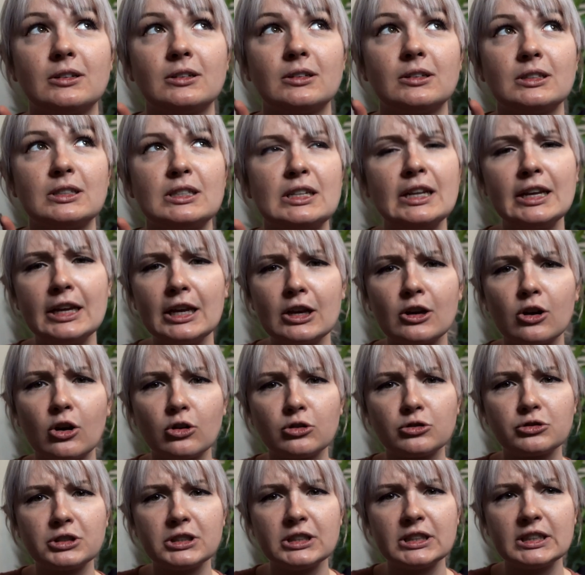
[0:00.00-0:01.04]
Sneaky
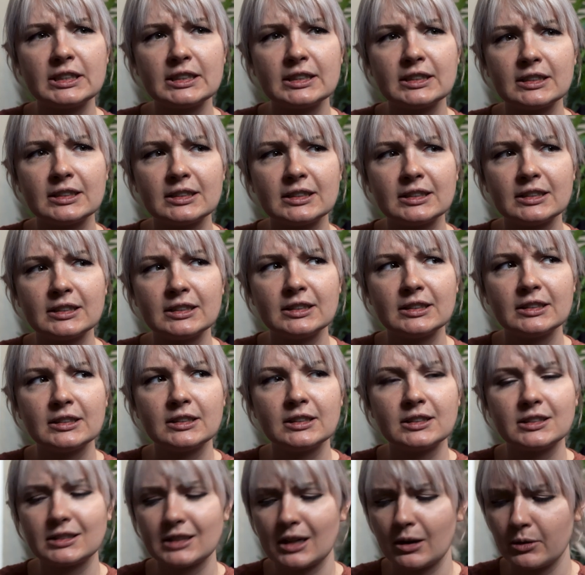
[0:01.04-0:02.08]
Cauldron?
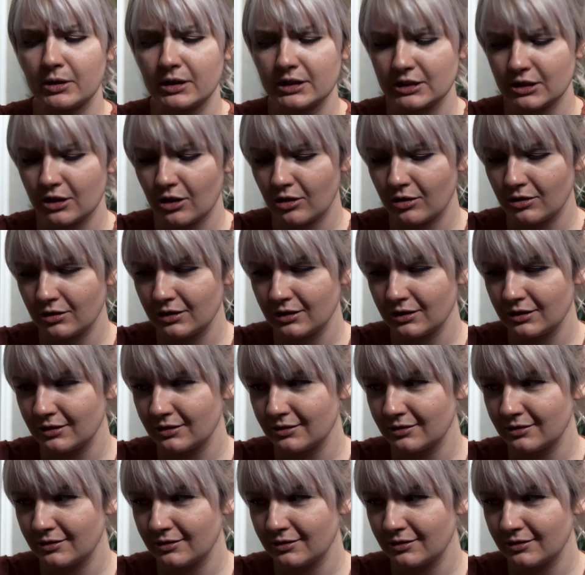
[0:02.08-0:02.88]
Is that what it's called?